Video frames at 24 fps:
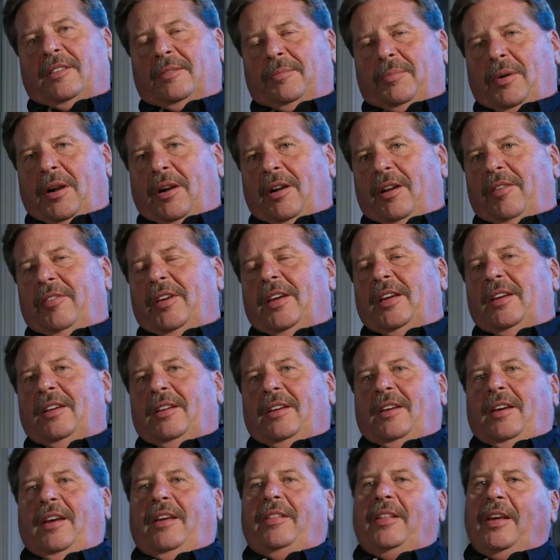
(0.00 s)
part of it
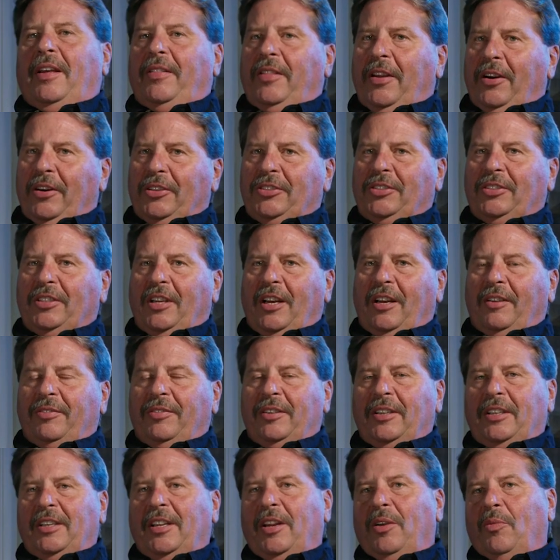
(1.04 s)
and then their stuff
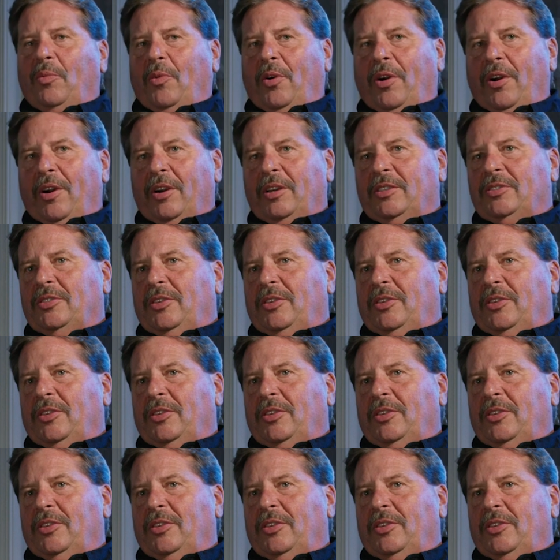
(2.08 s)
and it didn't work.